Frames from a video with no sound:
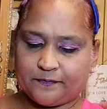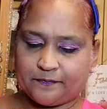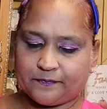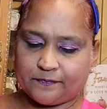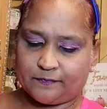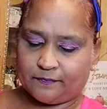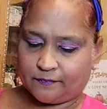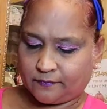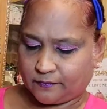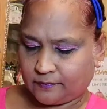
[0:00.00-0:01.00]

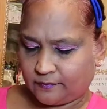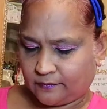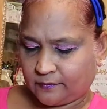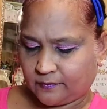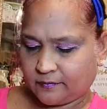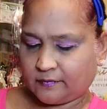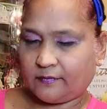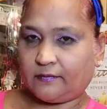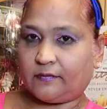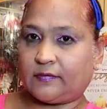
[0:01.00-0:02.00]

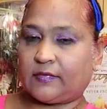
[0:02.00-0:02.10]
(no one is talking)